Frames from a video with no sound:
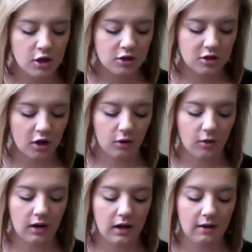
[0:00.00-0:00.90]

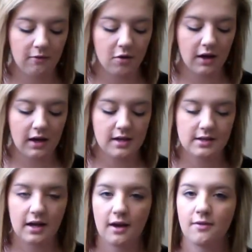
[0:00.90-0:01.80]
So if you guys
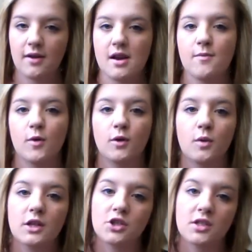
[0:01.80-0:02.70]
have any more
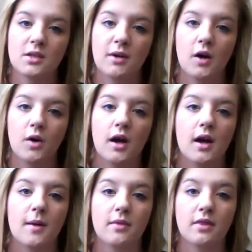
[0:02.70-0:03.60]
questions about
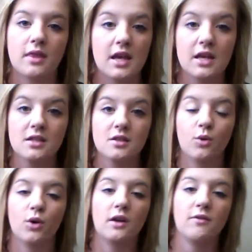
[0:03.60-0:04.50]
these,
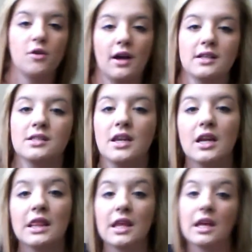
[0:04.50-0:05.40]
or if you guys see
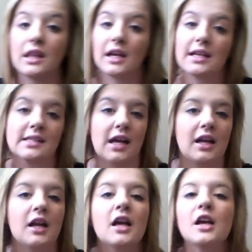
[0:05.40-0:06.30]
anything, like I
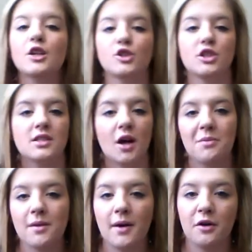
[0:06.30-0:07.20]
said, just tell
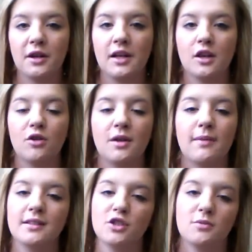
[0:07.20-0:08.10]
me about it. You can
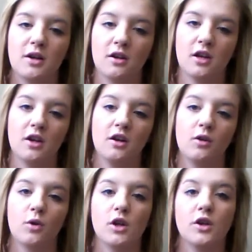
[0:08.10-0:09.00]
message me on here,
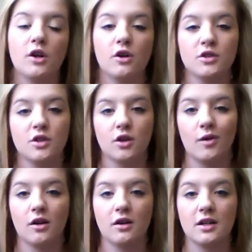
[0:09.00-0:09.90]
or you can also go
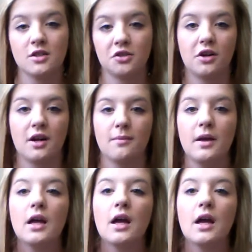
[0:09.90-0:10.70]
on our Instagram.